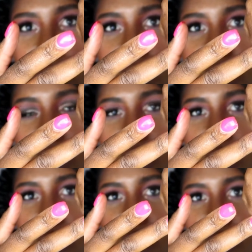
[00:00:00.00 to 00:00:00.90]
which is
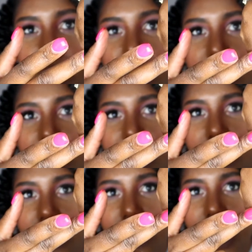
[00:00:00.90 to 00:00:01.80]
Sterling. Look